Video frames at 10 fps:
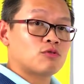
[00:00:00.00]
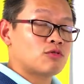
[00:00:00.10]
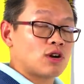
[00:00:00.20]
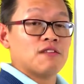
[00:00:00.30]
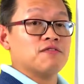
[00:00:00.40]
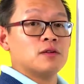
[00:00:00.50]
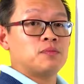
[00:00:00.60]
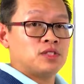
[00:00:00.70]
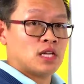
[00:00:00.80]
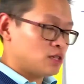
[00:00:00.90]
craft a
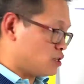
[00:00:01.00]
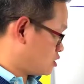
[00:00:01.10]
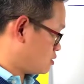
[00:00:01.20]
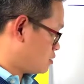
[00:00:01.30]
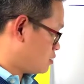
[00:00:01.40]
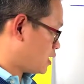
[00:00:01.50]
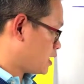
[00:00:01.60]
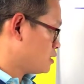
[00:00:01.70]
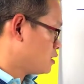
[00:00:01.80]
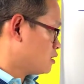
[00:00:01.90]
presentation,
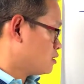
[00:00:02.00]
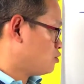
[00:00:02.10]
then